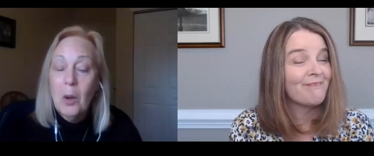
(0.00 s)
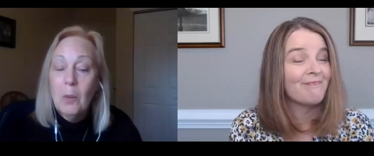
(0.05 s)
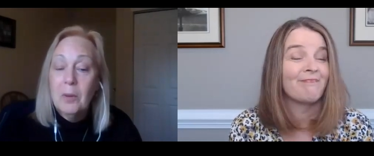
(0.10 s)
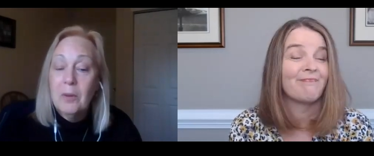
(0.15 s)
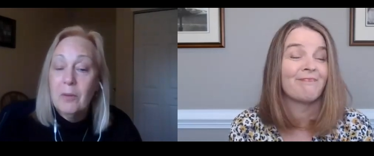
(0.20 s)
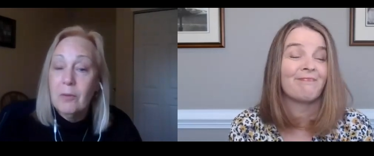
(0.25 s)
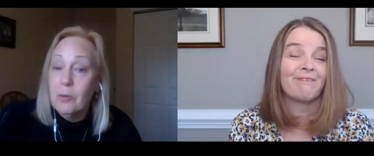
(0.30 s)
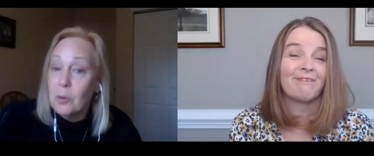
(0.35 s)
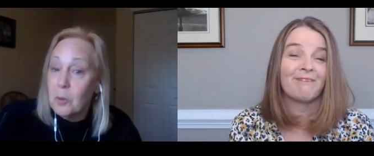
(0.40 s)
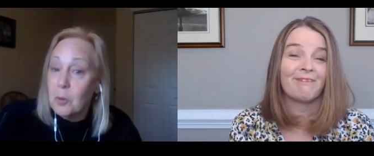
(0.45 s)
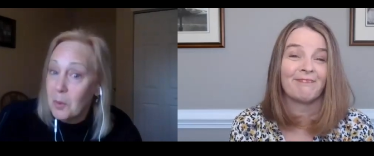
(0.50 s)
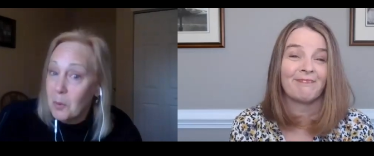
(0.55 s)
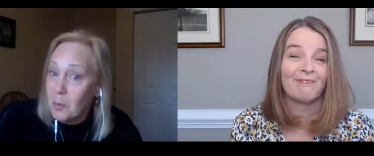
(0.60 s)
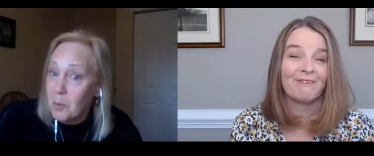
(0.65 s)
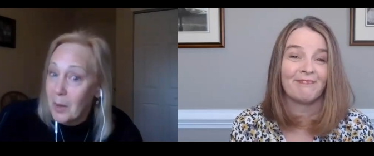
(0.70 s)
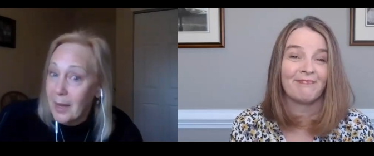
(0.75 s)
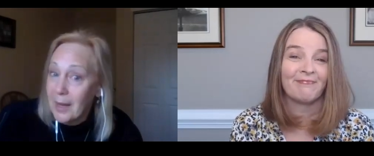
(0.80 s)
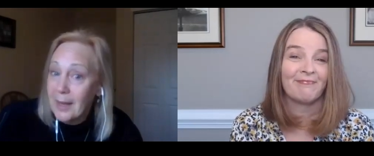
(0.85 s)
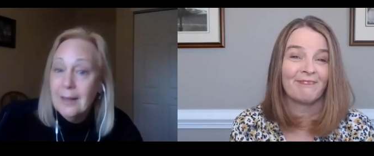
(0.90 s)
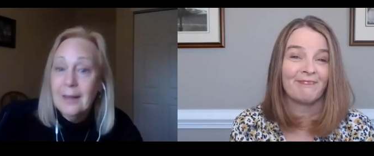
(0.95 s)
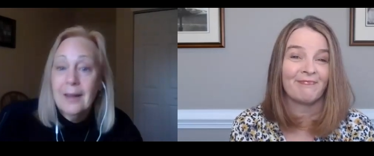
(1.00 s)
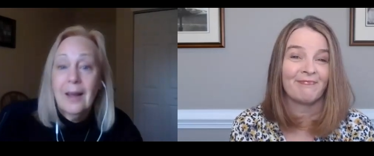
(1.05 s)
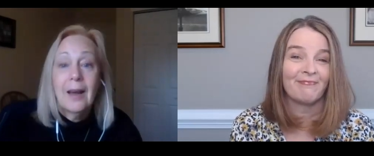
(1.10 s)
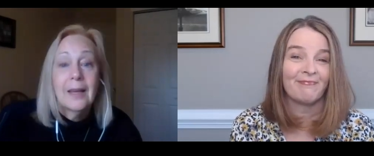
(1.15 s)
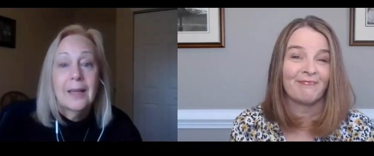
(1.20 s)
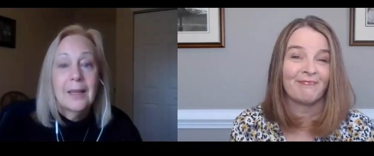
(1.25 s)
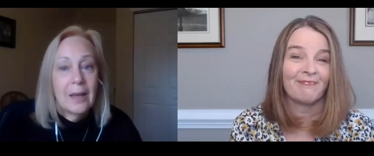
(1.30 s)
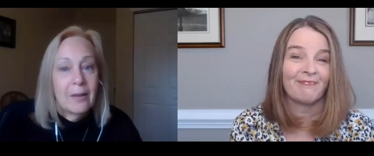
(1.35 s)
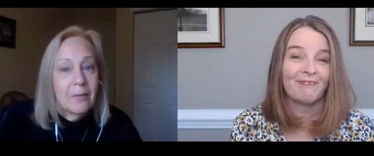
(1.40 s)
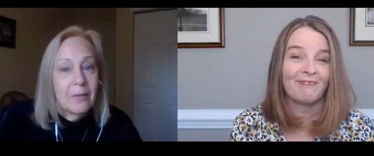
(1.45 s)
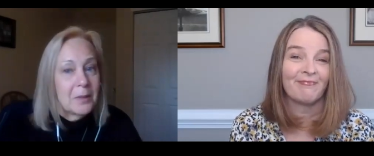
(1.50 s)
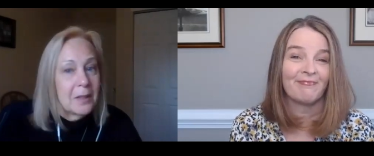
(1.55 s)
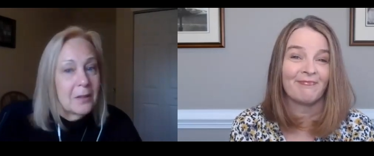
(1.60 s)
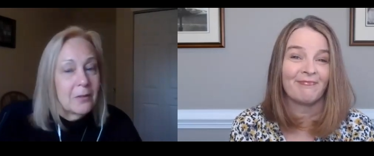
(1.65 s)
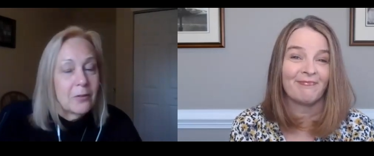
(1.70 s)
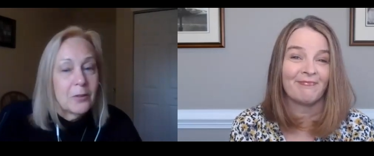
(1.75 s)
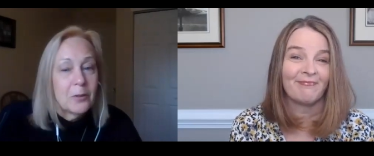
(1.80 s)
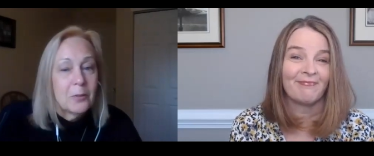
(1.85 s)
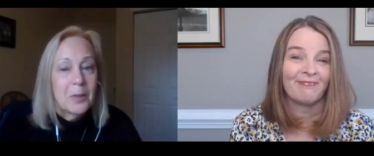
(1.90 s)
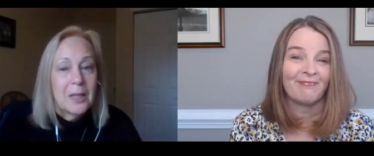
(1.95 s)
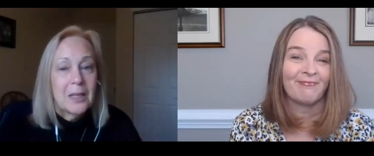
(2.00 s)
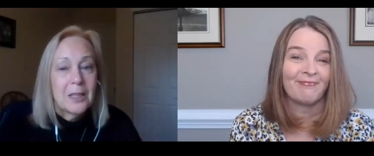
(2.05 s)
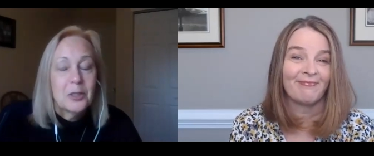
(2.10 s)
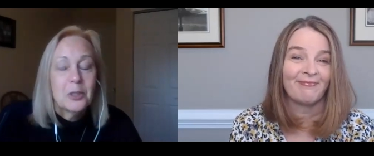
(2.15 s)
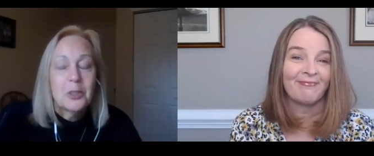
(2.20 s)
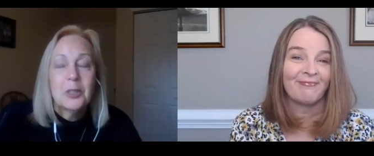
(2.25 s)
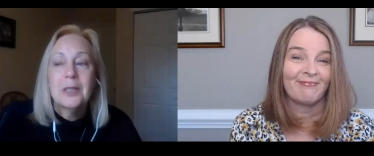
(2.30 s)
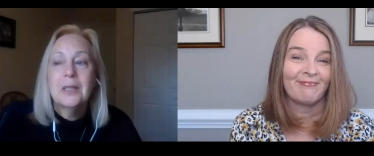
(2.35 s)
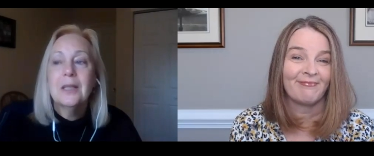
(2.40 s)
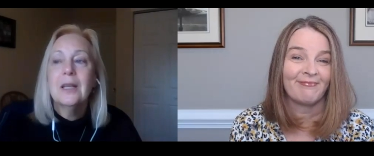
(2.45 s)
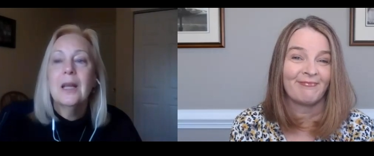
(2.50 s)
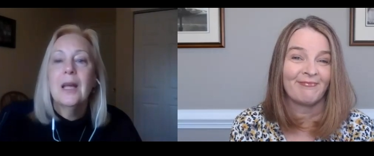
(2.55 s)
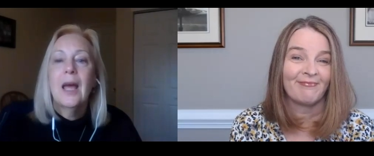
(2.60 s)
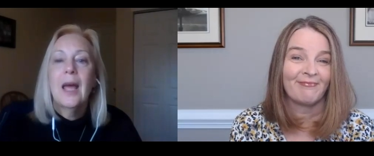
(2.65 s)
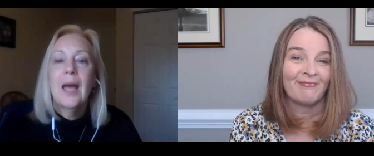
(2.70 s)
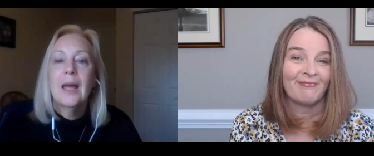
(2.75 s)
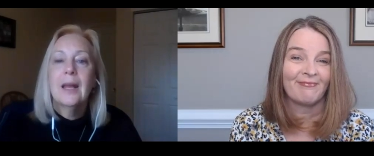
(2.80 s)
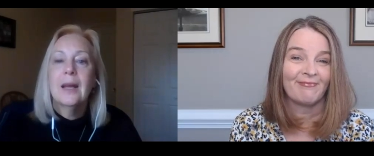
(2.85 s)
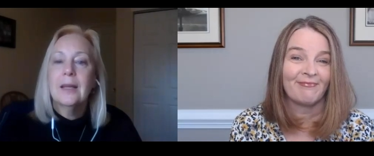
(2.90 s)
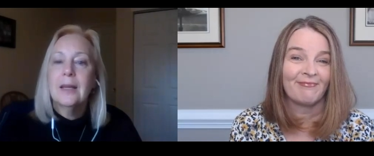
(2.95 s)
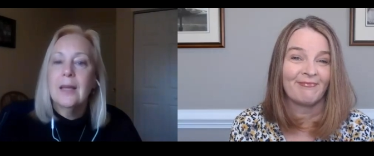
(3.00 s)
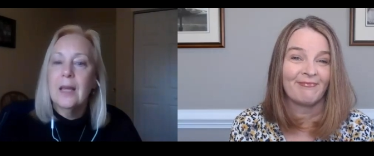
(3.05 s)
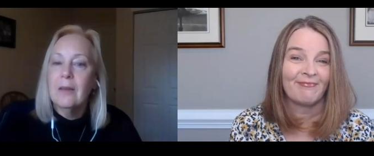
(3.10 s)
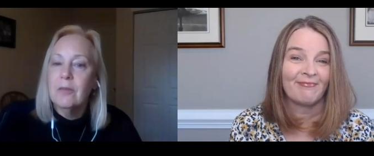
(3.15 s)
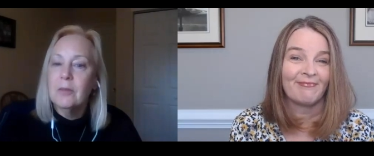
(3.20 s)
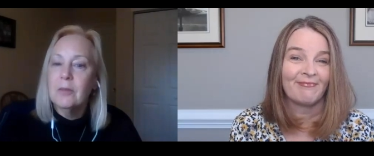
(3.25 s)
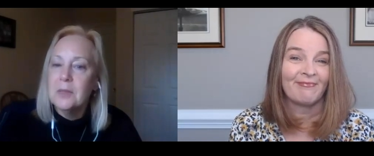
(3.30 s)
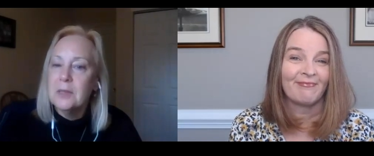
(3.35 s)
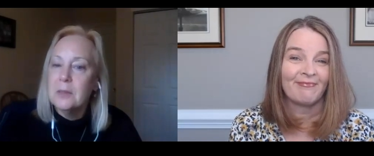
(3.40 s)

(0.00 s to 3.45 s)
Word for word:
Speaker 1: Before we went, I gave him the information and I gave him